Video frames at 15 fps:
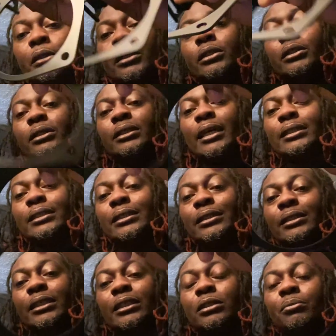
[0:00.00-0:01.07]
This actually
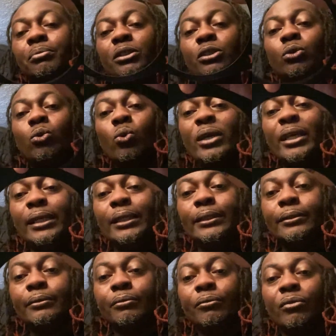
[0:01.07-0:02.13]
sits
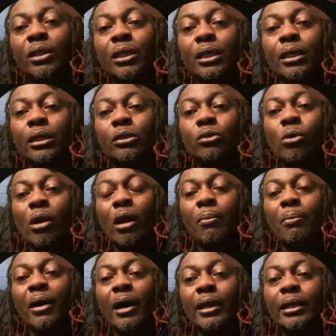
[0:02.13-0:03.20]
between the throttle
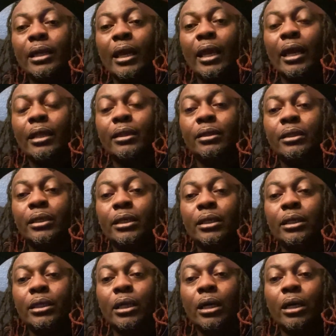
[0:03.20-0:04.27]
body and
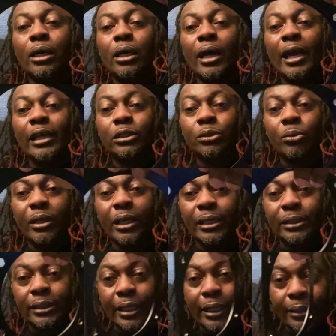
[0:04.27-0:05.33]
the actual
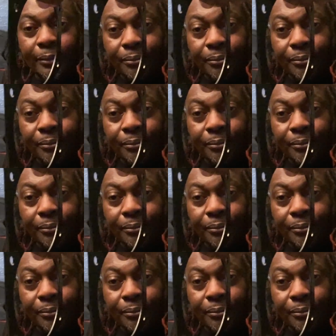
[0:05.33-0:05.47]
intake.